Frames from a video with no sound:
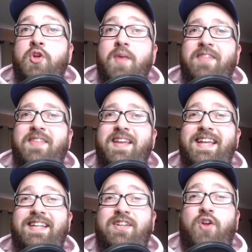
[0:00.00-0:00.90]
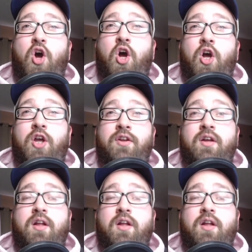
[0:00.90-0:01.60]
I think he ended on